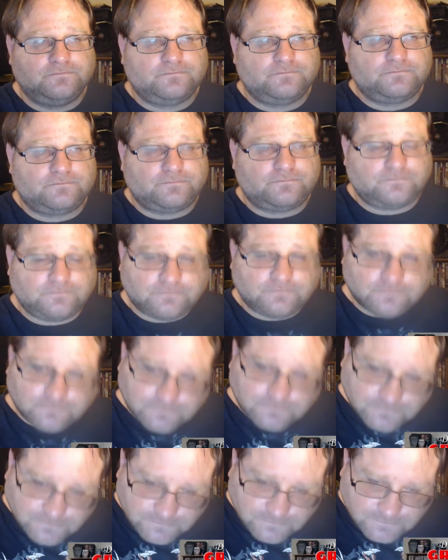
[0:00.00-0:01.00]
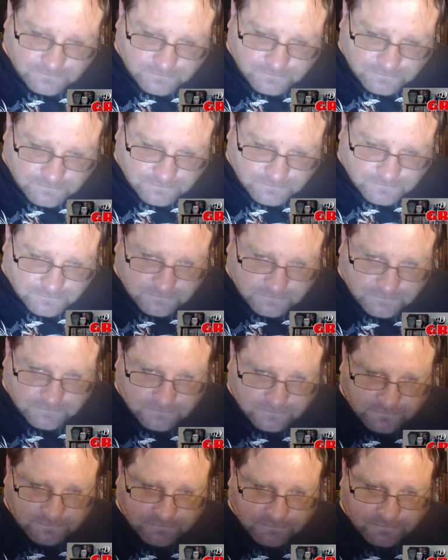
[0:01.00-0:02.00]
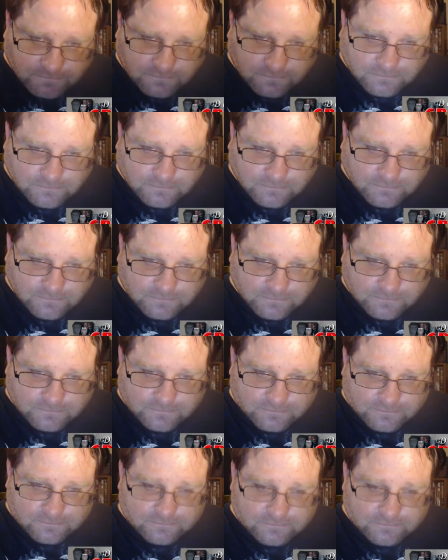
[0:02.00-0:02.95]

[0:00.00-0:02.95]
Nothing is said.